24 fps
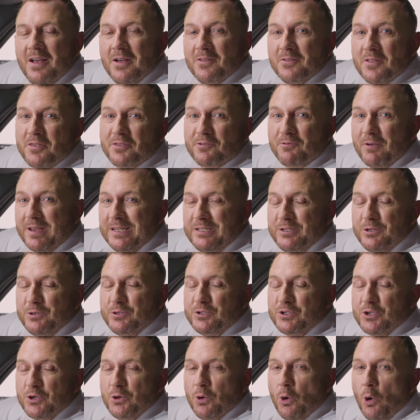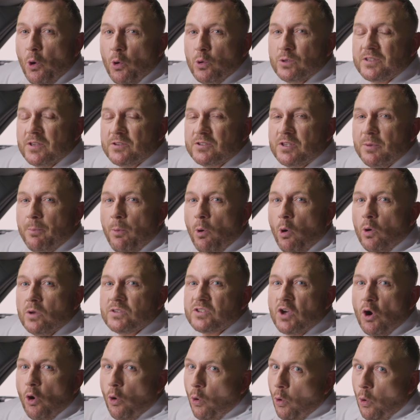The 322 also
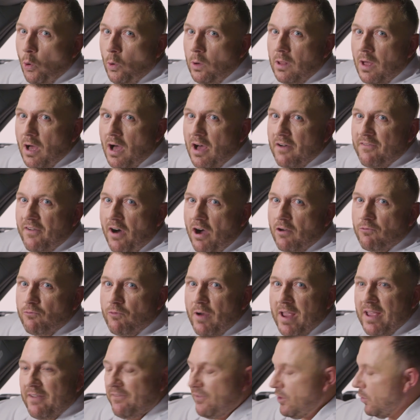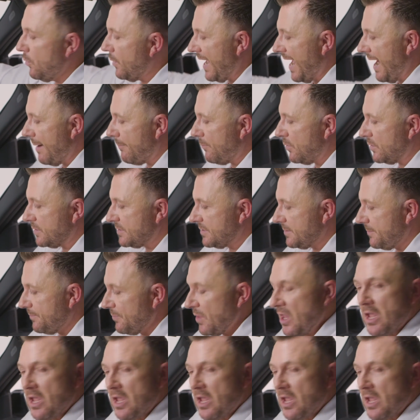supports all of our rear view cameras.